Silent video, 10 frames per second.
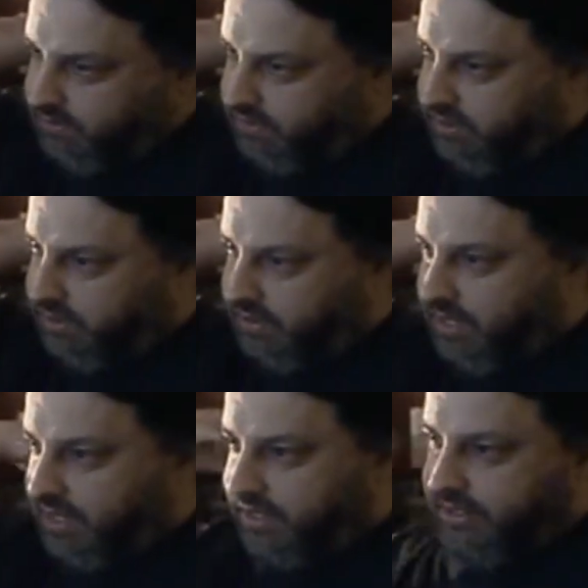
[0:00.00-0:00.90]
We're
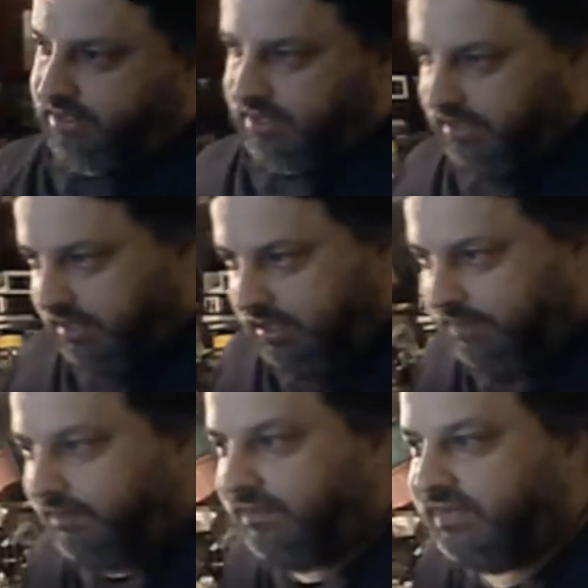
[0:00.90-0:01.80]
at uh,
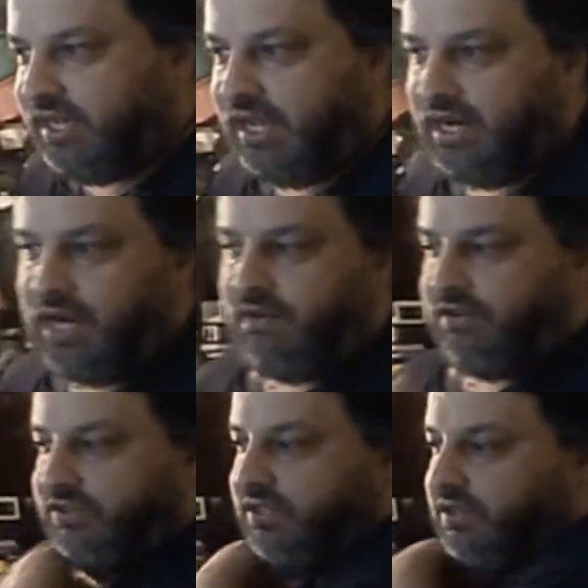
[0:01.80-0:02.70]
ten
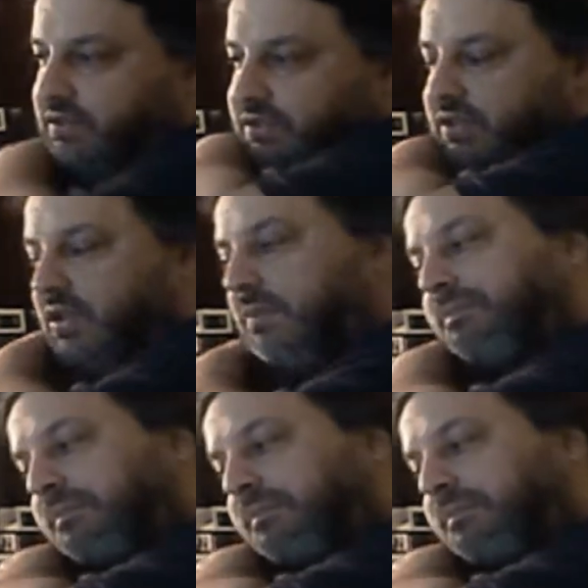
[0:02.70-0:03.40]
hours ago. So